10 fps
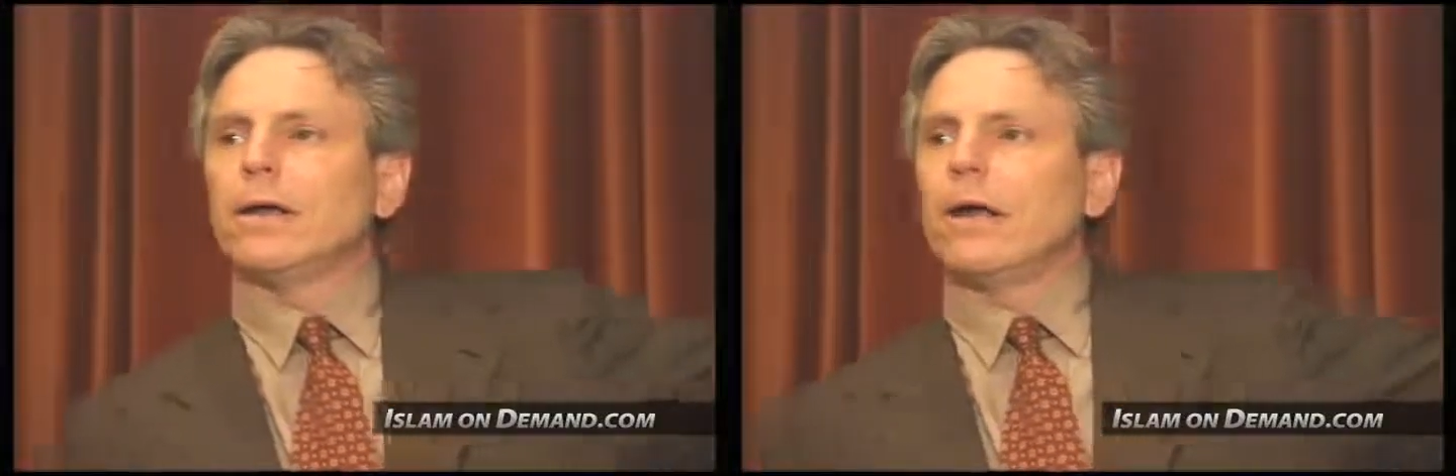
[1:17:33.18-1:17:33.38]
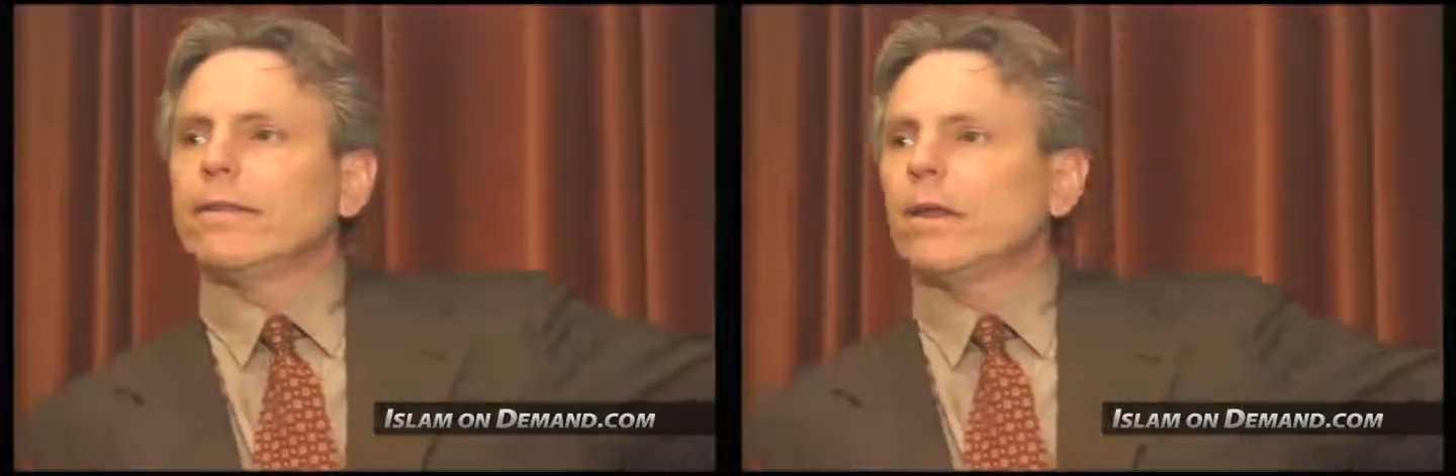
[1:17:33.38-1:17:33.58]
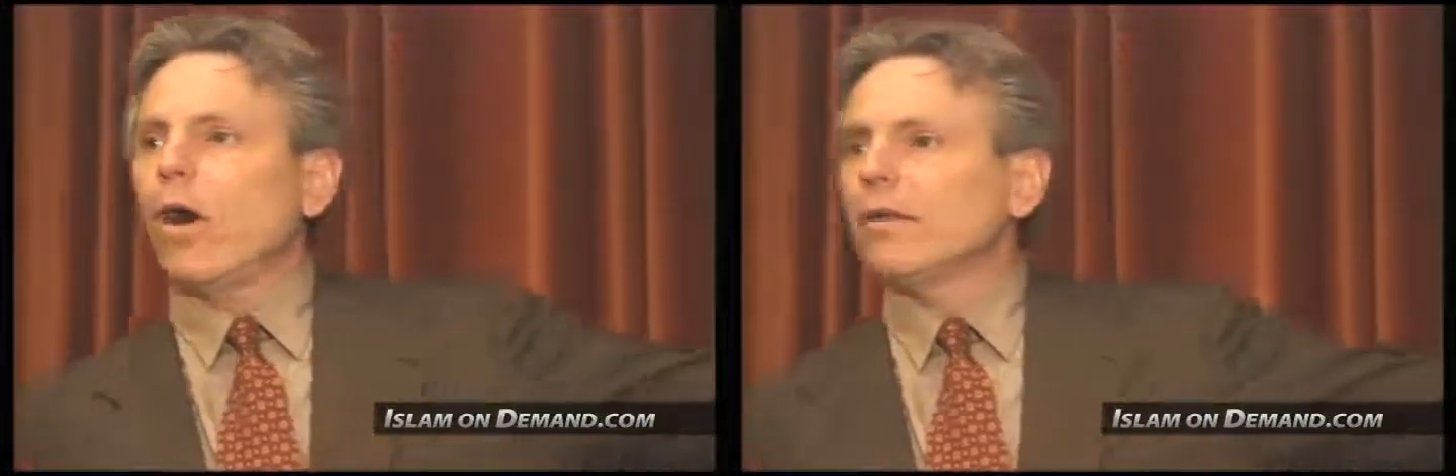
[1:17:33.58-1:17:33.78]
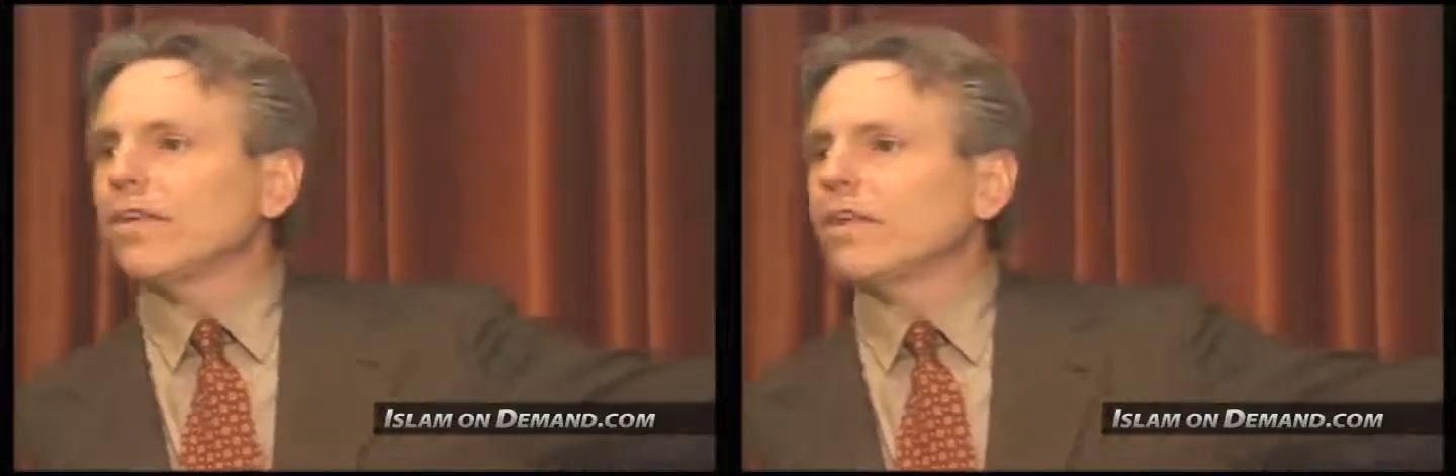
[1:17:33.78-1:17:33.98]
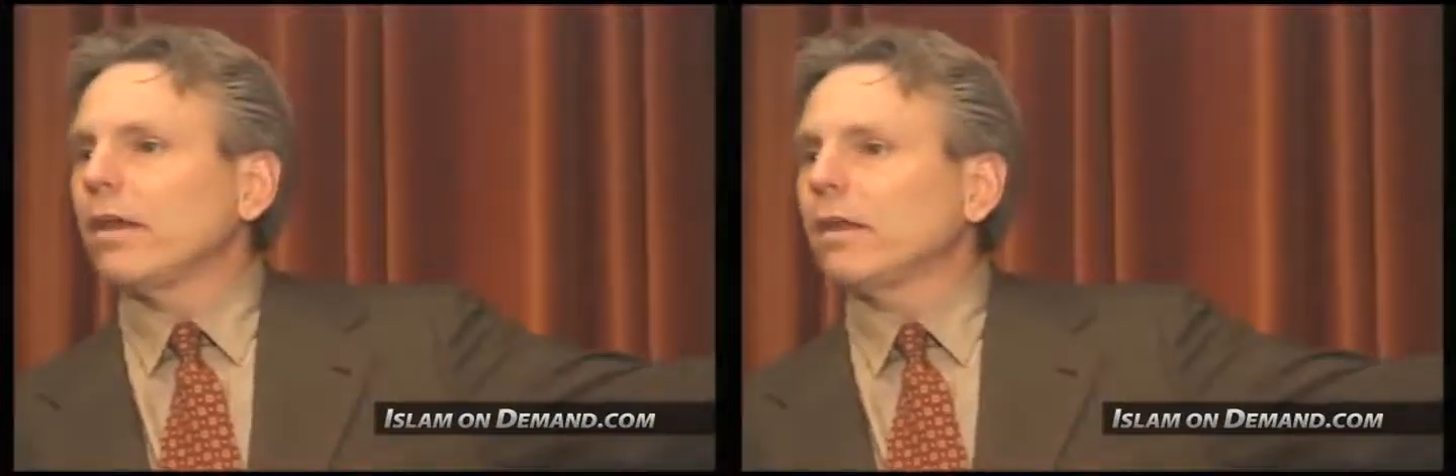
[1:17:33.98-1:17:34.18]
And then all of
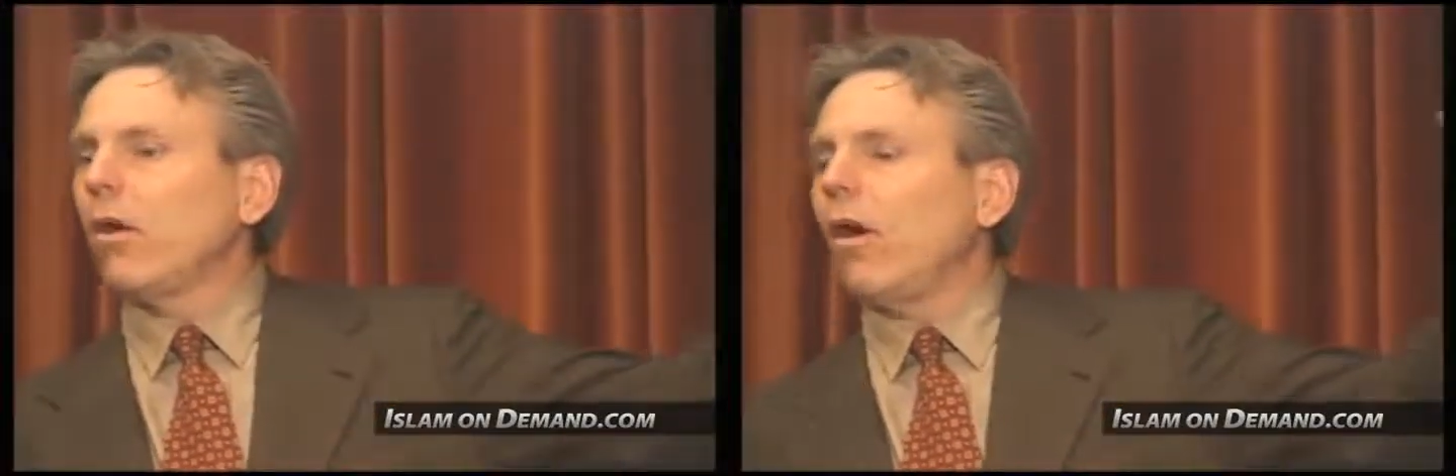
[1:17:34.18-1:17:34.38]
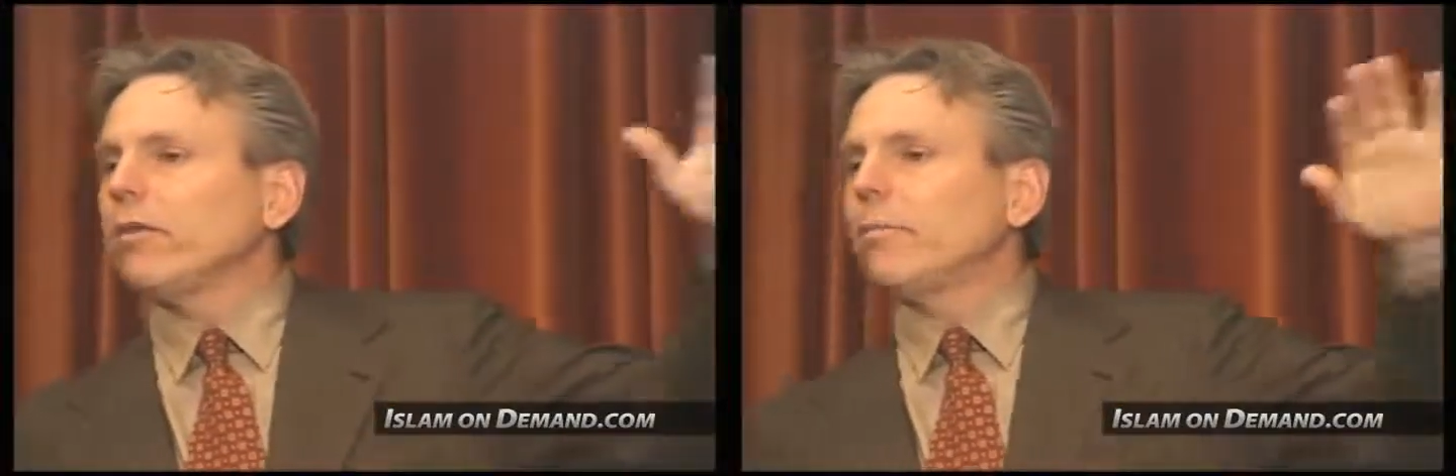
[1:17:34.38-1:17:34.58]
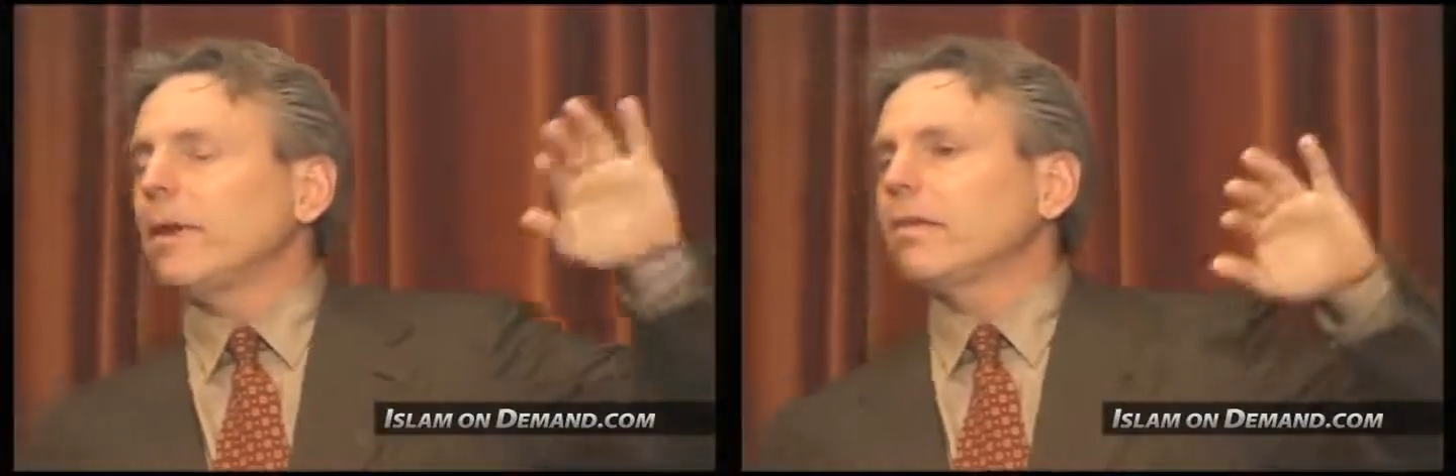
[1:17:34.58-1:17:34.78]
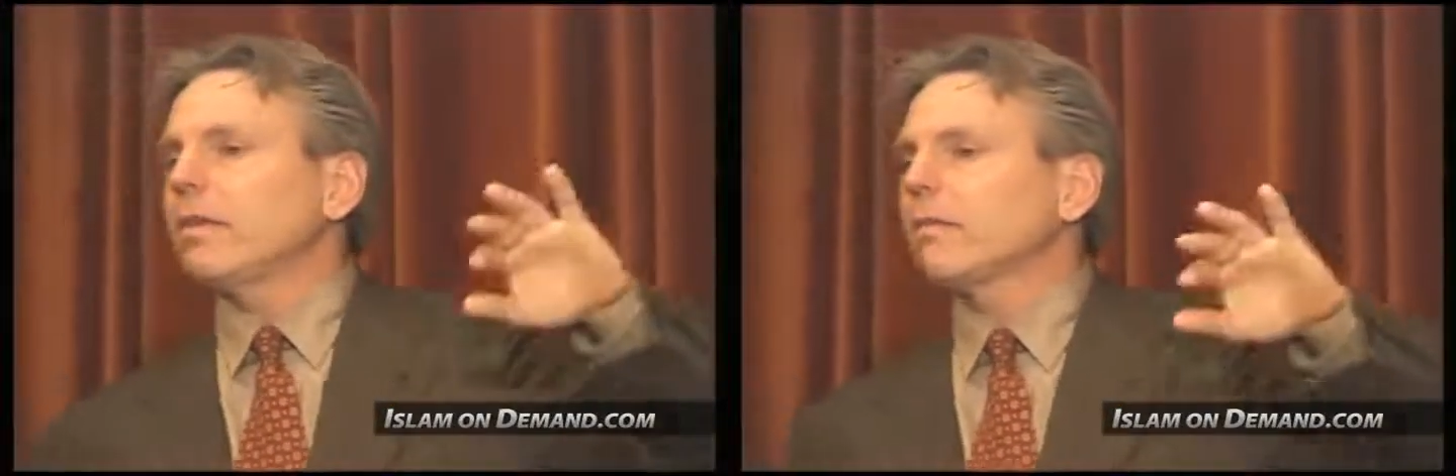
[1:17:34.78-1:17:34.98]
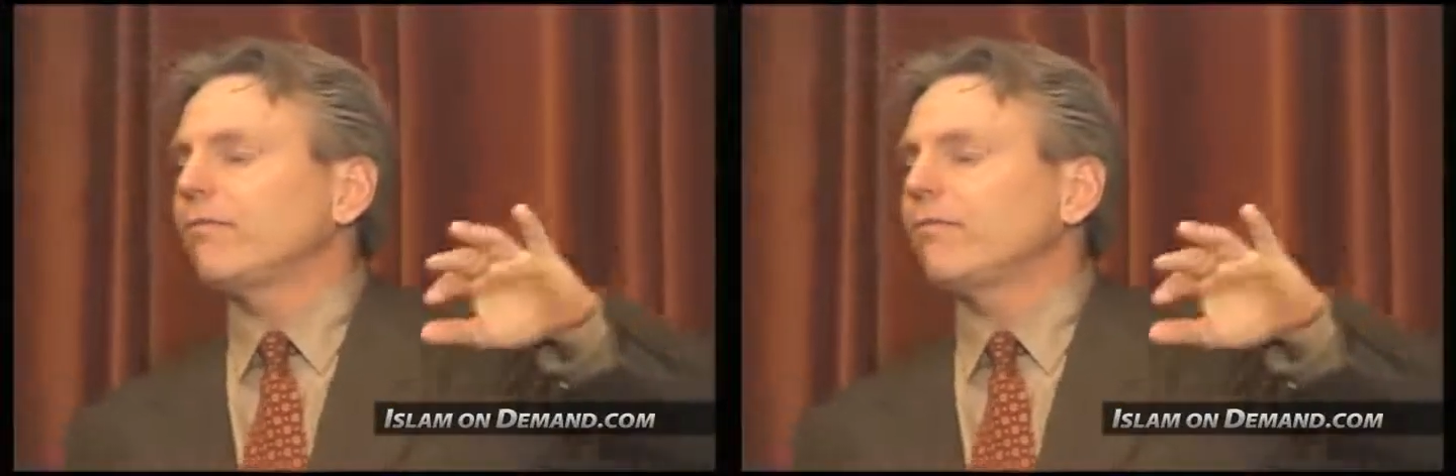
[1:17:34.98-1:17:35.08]
a sudden, all the pieces